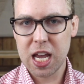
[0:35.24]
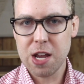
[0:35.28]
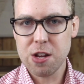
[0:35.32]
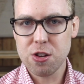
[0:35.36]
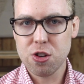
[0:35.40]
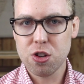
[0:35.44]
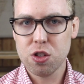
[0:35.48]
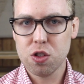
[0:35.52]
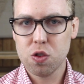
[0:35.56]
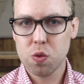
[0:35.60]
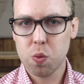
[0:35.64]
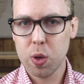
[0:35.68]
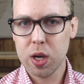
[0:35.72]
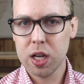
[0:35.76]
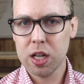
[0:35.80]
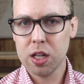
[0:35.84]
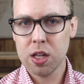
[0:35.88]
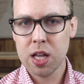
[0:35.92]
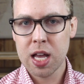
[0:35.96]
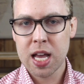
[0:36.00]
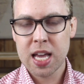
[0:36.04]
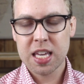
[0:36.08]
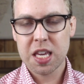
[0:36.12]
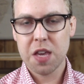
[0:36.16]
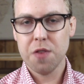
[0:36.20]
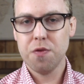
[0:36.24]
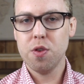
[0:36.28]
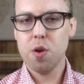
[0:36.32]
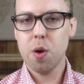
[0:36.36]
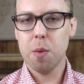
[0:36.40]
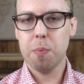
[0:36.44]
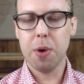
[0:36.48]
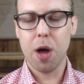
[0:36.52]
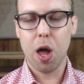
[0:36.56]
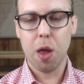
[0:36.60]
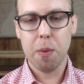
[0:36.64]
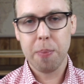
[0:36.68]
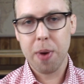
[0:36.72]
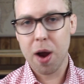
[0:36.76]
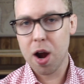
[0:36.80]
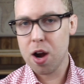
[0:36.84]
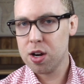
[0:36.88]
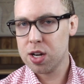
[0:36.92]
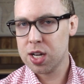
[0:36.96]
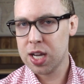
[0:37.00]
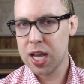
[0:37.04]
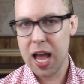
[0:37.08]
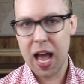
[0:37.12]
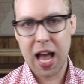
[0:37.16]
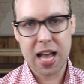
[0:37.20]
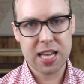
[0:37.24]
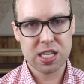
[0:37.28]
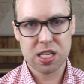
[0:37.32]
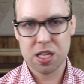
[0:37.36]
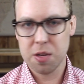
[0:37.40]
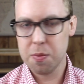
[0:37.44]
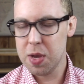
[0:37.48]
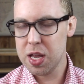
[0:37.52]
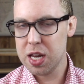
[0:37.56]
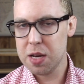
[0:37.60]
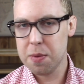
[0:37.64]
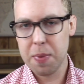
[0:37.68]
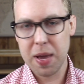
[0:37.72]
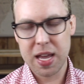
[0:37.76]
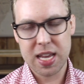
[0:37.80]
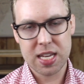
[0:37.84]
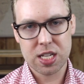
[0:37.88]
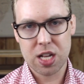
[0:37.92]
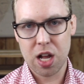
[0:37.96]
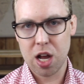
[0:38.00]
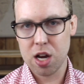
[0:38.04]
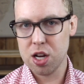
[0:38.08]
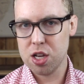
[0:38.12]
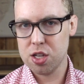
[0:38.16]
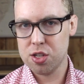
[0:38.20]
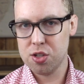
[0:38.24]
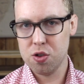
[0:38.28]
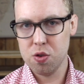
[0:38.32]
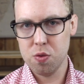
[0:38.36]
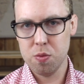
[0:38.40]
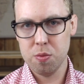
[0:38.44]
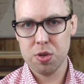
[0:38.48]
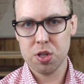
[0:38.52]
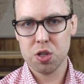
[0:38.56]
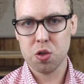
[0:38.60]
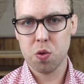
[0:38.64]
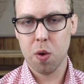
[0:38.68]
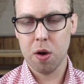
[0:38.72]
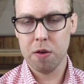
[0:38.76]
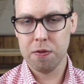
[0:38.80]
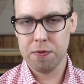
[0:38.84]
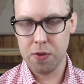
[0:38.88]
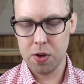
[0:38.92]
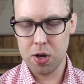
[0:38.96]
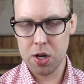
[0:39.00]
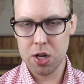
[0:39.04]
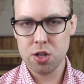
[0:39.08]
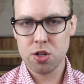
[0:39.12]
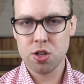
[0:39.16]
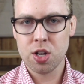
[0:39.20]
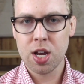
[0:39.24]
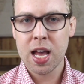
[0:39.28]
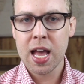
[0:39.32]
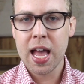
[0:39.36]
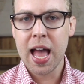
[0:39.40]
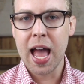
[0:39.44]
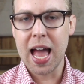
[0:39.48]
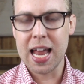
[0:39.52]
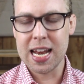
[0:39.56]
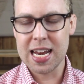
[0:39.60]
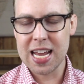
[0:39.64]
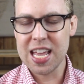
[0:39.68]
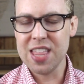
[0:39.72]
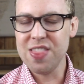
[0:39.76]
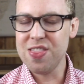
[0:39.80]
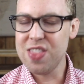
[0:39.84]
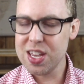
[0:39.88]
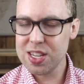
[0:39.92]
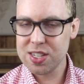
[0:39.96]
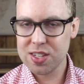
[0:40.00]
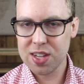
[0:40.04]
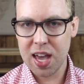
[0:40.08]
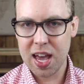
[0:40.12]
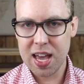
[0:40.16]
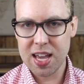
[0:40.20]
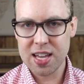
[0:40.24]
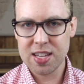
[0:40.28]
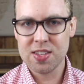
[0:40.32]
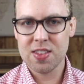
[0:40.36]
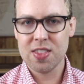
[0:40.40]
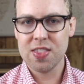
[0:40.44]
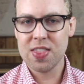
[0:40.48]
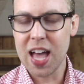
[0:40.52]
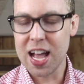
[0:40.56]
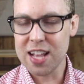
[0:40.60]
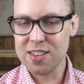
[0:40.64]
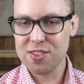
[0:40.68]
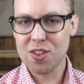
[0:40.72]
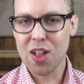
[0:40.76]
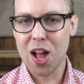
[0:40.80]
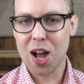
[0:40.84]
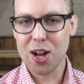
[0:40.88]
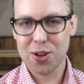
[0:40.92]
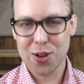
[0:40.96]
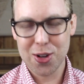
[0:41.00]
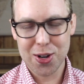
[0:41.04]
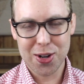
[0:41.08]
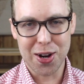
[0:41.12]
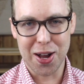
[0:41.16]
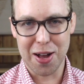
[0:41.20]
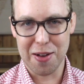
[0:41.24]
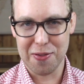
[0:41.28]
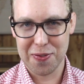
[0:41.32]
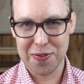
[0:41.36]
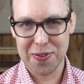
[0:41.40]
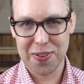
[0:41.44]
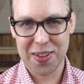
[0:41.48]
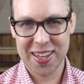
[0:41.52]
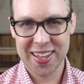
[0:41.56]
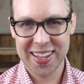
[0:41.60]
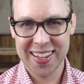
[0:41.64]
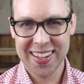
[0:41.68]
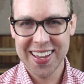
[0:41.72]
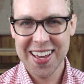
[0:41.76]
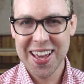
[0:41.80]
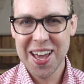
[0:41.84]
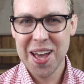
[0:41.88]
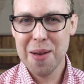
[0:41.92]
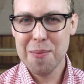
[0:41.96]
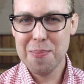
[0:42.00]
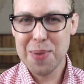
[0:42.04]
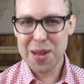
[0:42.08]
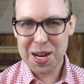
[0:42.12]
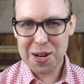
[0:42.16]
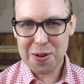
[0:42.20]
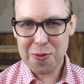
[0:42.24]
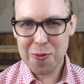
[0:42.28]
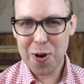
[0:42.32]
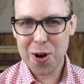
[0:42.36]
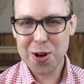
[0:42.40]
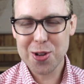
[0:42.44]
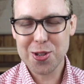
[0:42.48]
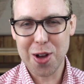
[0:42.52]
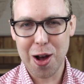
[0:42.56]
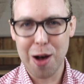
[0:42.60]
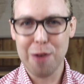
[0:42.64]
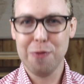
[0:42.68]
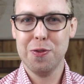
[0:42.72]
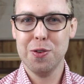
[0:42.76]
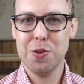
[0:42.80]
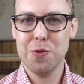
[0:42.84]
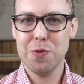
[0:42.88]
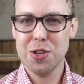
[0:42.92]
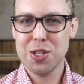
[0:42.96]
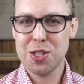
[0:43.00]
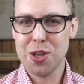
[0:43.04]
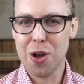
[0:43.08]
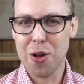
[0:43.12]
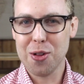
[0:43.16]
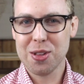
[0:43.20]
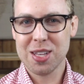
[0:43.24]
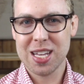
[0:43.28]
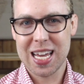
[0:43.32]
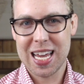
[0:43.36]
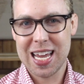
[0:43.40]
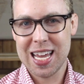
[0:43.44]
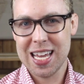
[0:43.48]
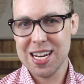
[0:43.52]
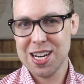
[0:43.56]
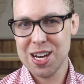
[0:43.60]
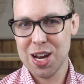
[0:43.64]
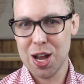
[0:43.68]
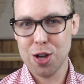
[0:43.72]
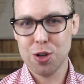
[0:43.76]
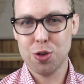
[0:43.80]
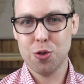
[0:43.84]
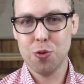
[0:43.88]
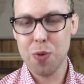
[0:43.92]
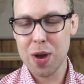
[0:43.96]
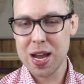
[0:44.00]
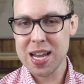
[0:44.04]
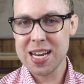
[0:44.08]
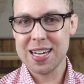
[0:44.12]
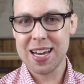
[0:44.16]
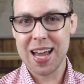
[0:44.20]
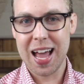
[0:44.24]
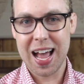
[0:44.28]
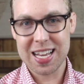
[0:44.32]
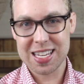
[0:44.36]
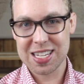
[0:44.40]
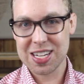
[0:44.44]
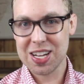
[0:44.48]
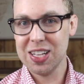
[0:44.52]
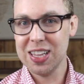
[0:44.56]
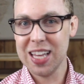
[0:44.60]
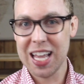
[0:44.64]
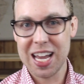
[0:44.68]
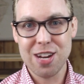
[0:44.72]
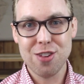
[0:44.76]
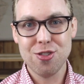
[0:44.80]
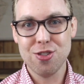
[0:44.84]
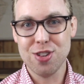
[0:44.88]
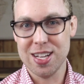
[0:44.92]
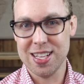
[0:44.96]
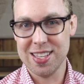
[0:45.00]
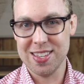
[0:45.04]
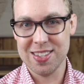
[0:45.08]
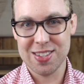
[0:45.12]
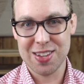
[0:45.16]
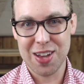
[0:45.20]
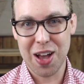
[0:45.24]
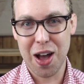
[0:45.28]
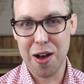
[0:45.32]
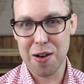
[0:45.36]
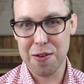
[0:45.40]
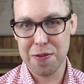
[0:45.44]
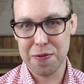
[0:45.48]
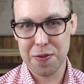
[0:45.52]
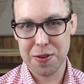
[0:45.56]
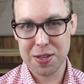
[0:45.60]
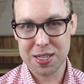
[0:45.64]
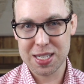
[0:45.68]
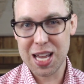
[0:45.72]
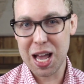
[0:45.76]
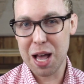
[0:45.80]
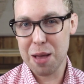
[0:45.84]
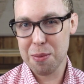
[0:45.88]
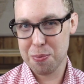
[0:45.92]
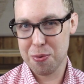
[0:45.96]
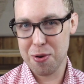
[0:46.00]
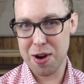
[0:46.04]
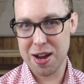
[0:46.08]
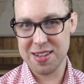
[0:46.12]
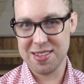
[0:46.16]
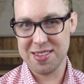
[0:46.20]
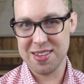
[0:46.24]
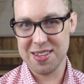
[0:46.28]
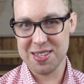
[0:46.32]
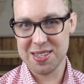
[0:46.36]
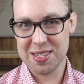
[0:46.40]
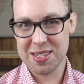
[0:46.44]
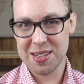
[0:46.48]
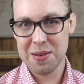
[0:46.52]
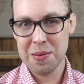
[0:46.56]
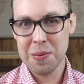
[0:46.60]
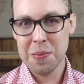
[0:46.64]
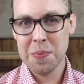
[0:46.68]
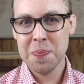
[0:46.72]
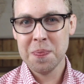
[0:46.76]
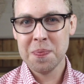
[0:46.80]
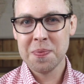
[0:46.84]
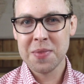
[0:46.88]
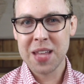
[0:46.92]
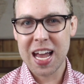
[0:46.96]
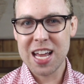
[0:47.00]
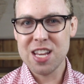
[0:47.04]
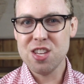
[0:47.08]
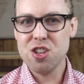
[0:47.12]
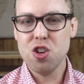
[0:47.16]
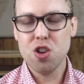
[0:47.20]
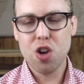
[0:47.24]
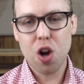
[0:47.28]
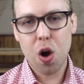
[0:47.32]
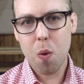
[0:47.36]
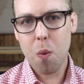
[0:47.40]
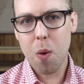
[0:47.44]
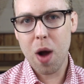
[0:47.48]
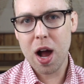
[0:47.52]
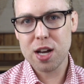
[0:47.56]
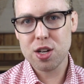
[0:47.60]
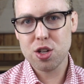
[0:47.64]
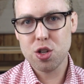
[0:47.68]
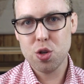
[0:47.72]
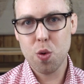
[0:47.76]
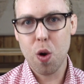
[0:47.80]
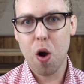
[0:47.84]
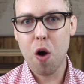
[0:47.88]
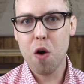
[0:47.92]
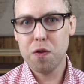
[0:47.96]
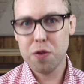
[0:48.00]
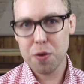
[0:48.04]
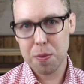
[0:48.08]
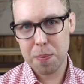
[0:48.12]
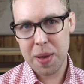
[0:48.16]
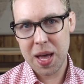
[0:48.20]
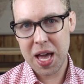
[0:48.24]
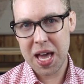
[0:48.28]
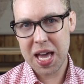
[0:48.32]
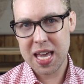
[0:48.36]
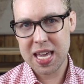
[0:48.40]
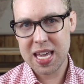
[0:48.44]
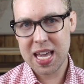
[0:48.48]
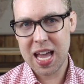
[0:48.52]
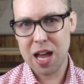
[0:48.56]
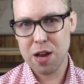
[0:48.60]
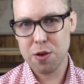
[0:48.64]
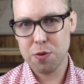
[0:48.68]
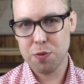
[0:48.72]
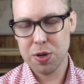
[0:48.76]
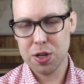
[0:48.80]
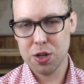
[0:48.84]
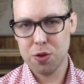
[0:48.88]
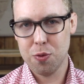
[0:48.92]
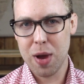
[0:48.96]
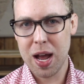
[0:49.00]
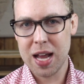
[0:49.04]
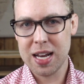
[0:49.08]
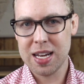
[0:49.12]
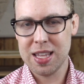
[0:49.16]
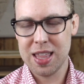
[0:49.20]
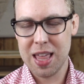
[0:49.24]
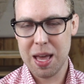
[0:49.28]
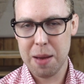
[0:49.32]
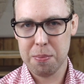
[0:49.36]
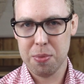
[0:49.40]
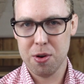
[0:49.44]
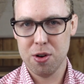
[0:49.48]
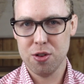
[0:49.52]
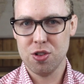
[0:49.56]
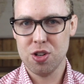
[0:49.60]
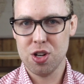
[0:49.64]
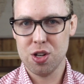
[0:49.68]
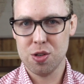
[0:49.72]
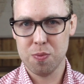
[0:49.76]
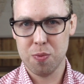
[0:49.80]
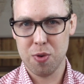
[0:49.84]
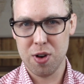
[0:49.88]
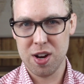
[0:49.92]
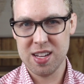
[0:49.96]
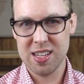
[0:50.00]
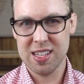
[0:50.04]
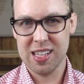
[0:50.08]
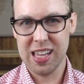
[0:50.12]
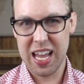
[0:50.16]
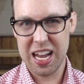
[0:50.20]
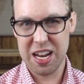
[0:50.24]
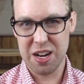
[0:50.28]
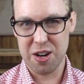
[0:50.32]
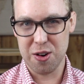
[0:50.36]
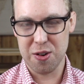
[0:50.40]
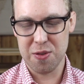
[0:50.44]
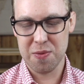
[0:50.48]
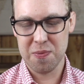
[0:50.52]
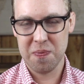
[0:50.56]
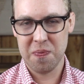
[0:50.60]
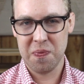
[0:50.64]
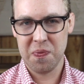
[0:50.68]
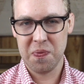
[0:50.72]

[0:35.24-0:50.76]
agents will give you a ballpark estimate based on assumed square footage, and in this case, that's not good enough. Bidding wars often result in great escalations of sale prices, and you don't want to overpay and regret that purchase price later.